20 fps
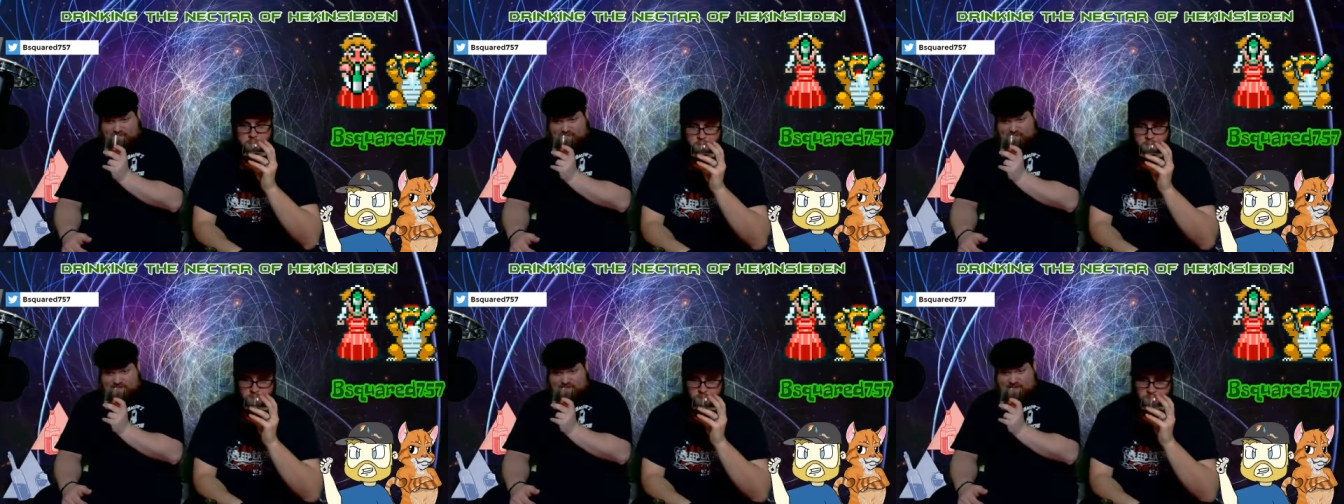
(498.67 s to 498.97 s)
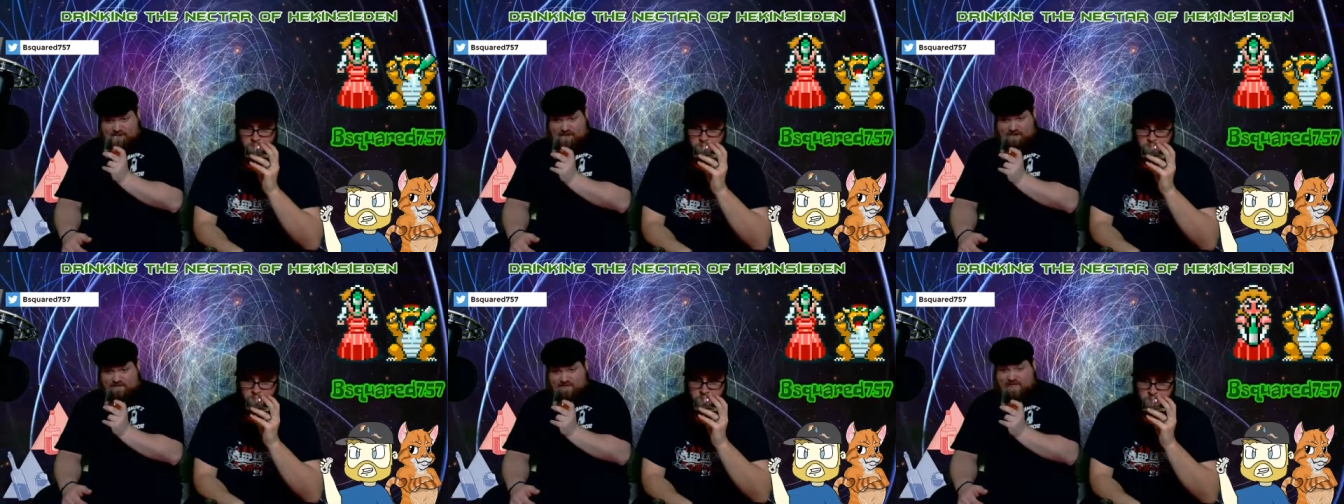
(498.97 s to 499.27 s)

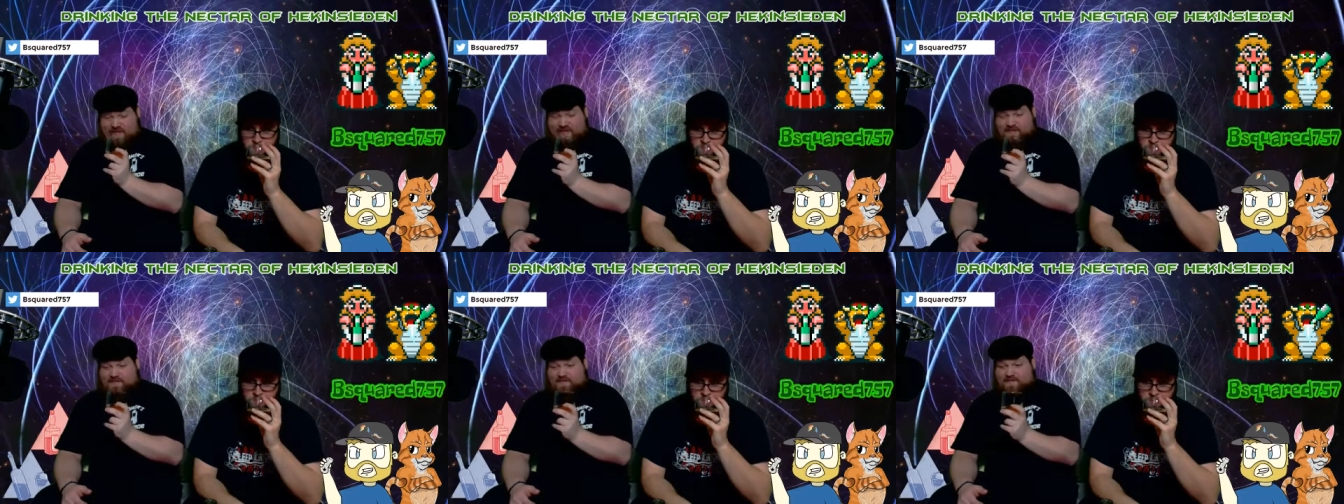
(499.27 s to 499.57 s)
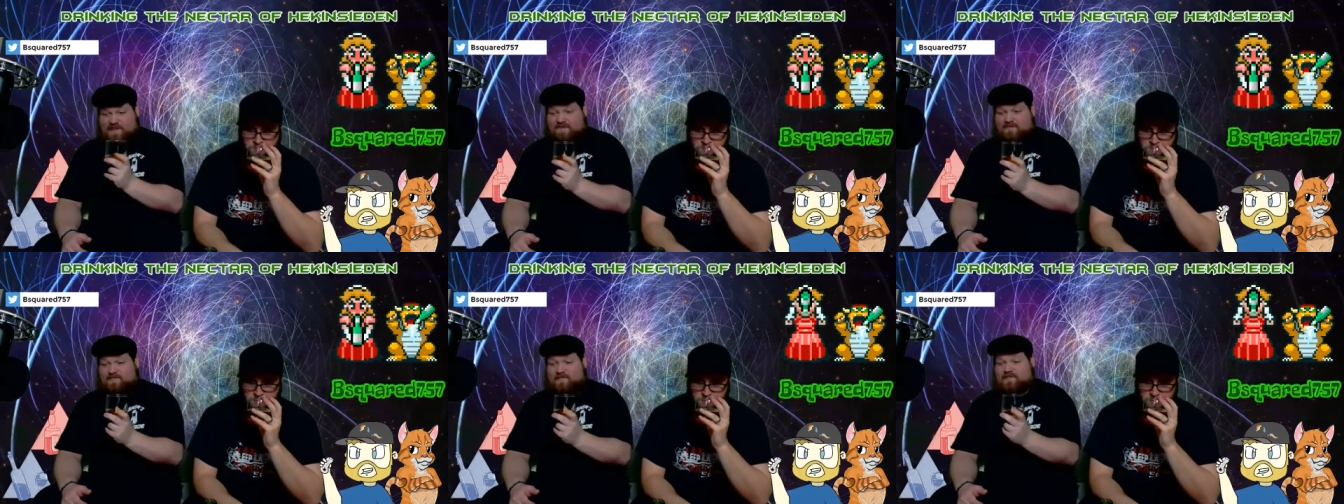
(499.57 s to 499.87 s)
Here's Heck's favorite,
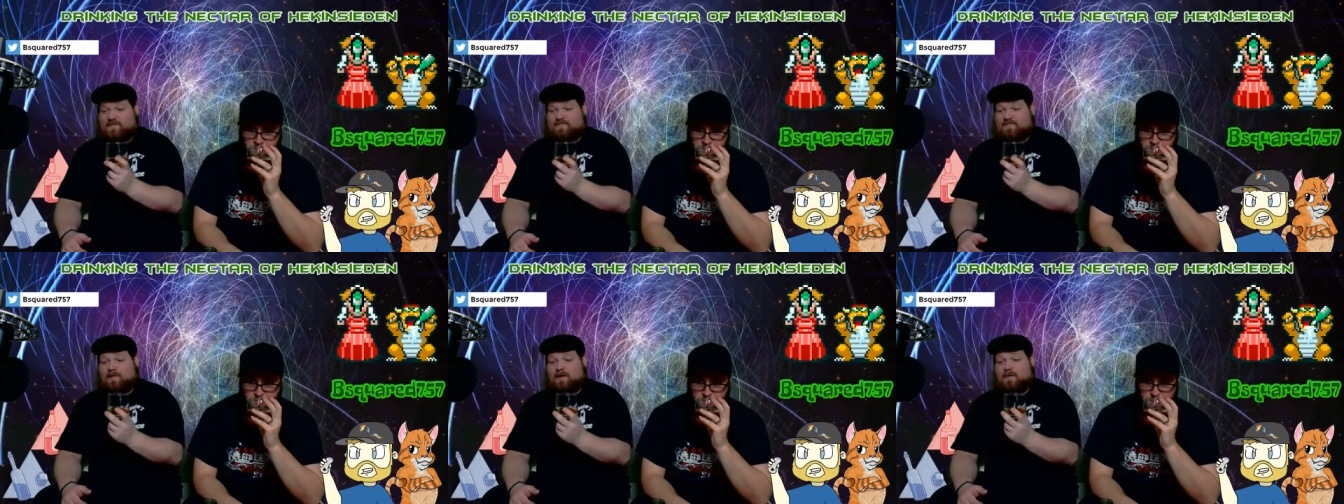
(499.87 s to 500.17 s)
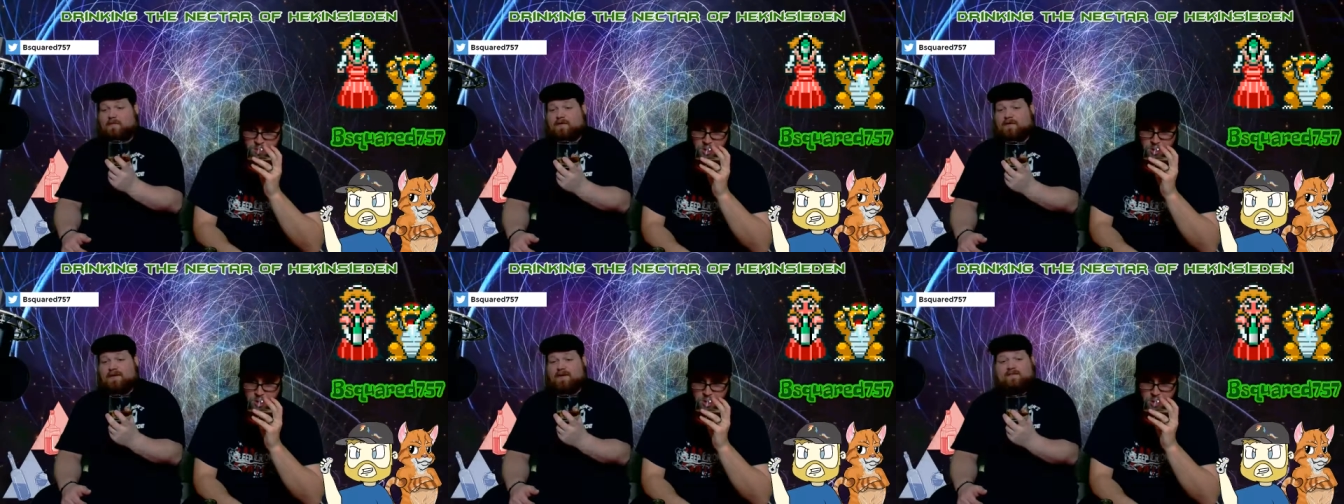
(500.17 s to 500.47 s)
the strawberry.
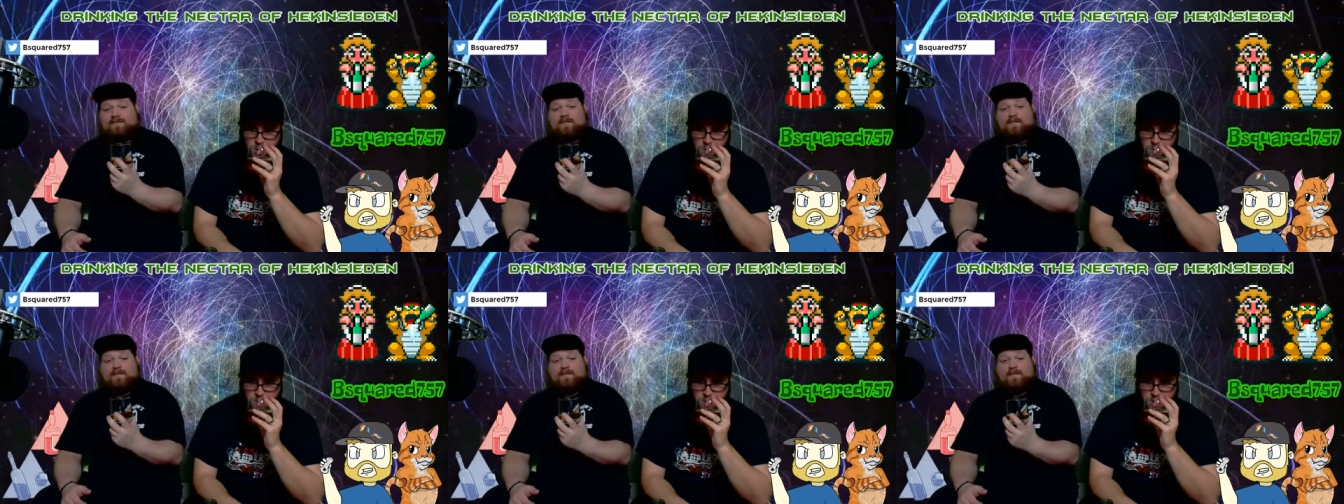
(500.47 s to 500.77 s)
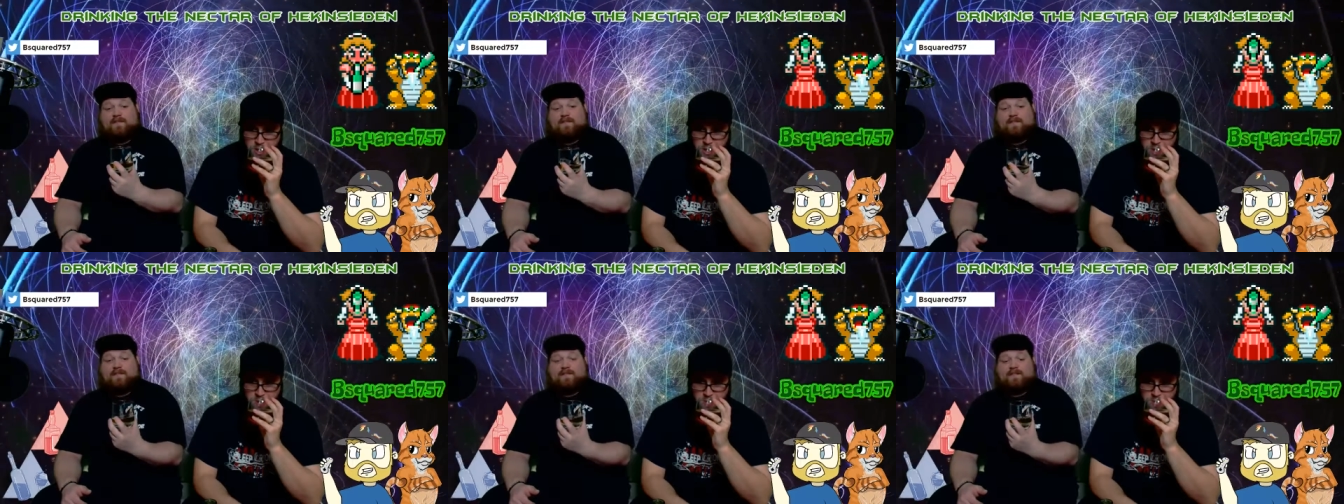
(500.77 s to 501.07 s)
Oh man, you
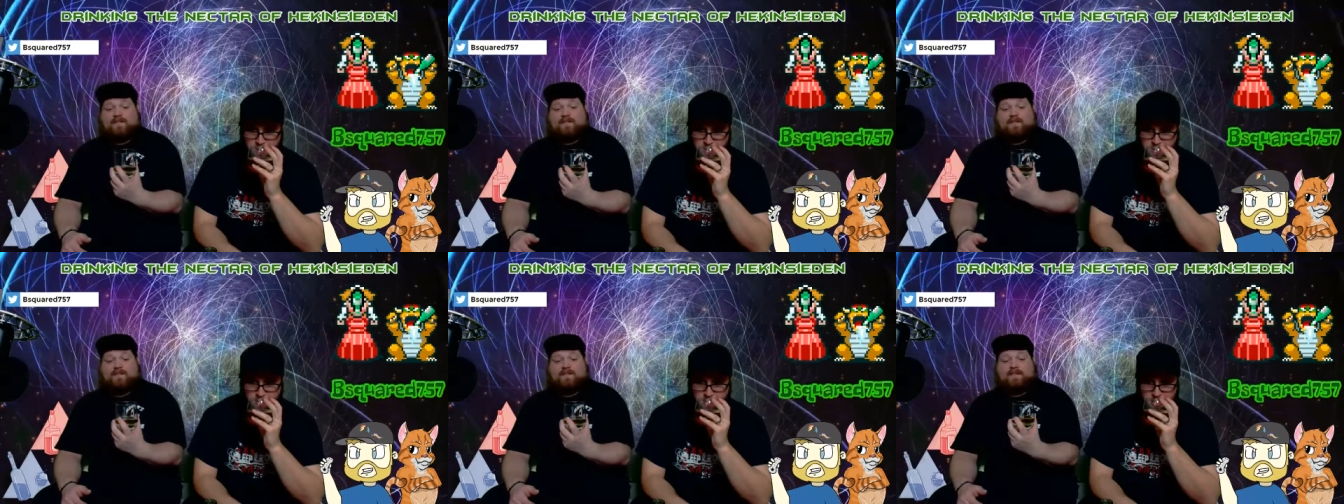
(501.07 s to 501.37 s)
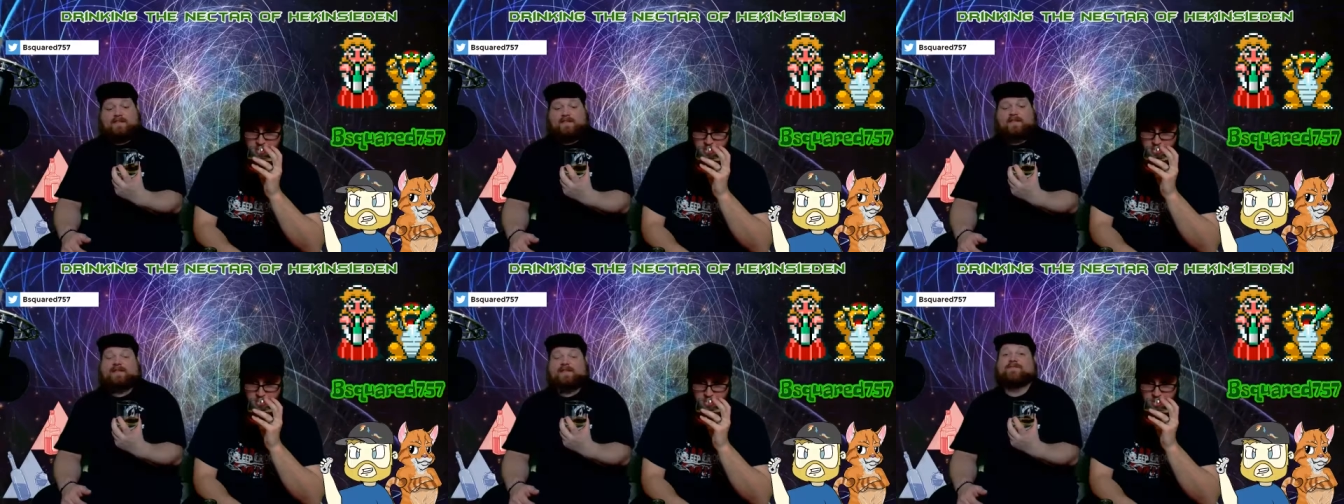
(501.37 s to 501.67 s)
can smell the
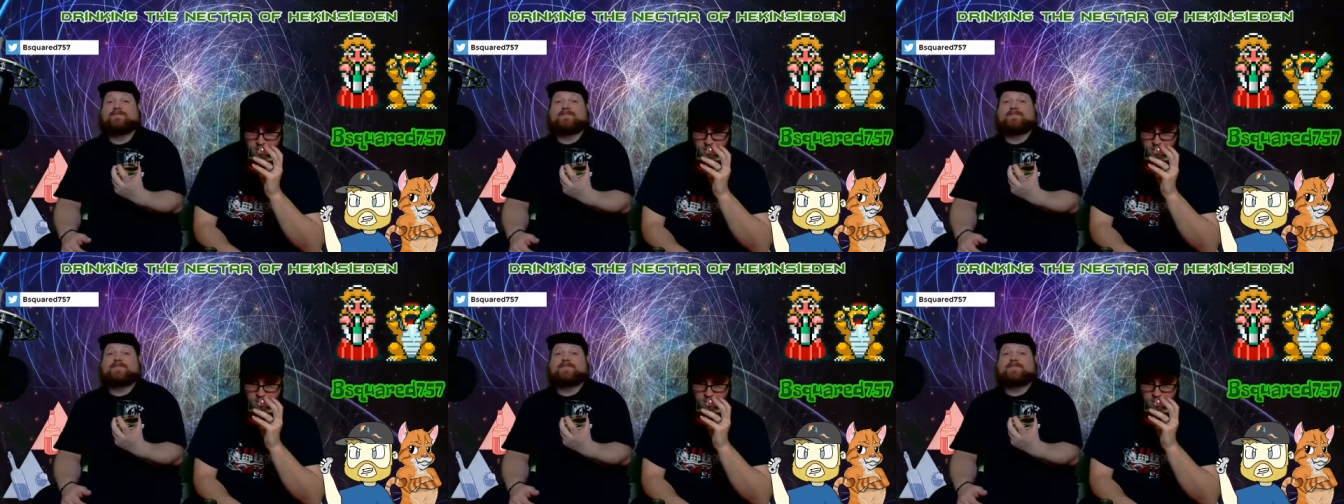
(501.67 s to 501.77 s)
strawberry.